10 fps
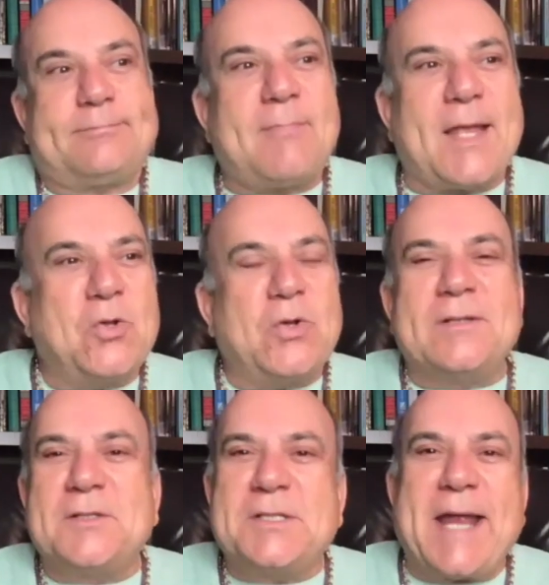you
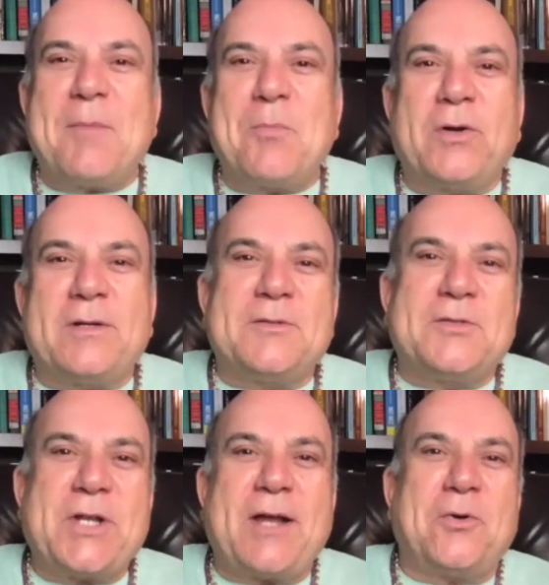can stammer and
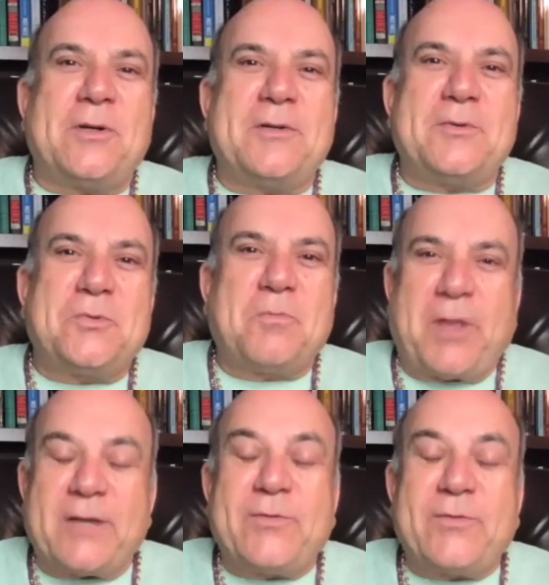stutter and
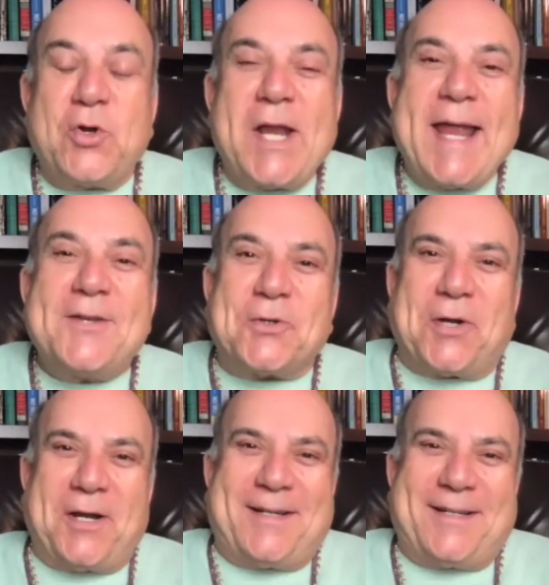think of a good
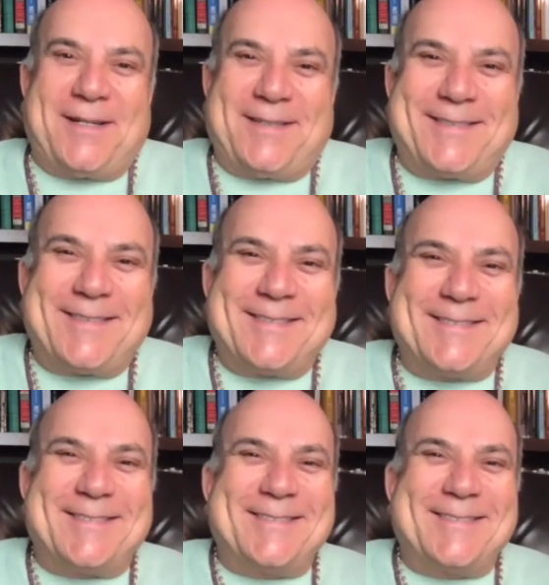answer. Yeah,